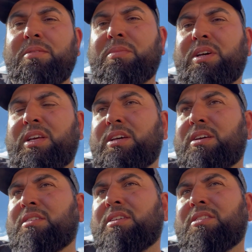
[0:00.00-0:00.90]
But yeah,
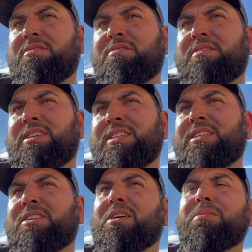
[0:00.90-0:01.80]
you know, it's
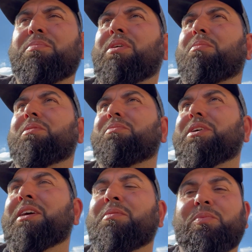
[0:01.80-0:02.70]
a common problem
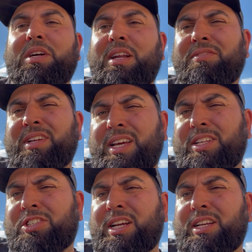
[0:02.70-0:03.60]
with him. We're gonna have to get
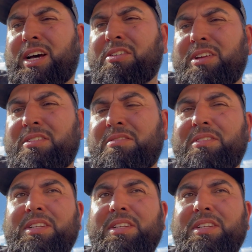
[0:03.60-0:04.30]
it checked out, you know.